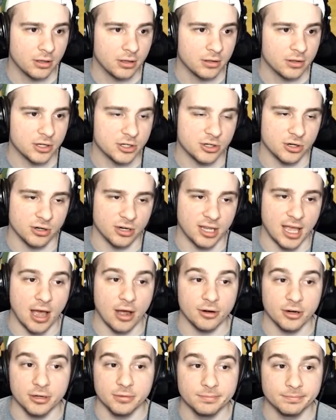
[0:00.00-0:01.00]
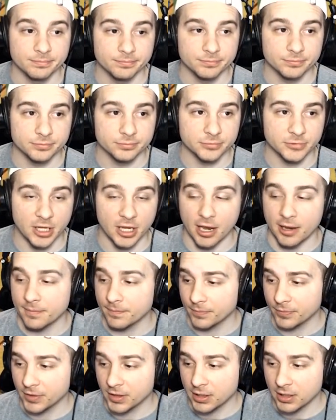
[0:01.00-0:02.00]
This shouldn't have counted. Okay.
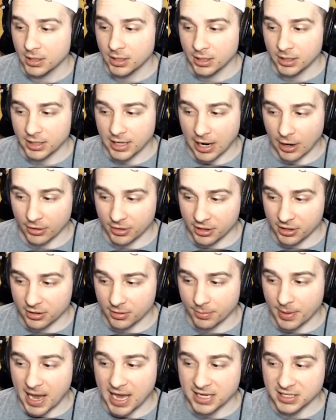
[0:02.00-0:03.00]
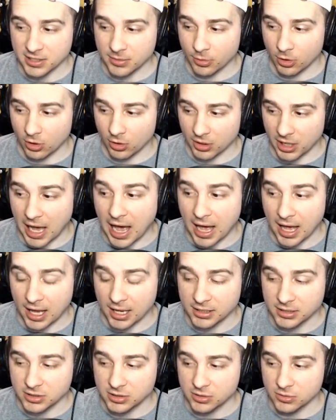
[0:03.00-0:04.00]
Now, I think the basketball
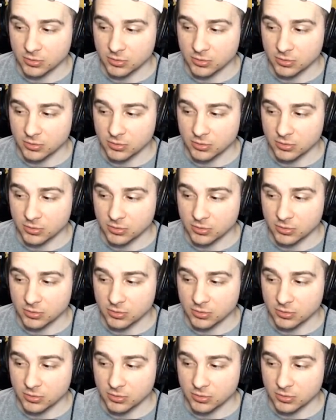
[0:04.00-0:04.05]
gods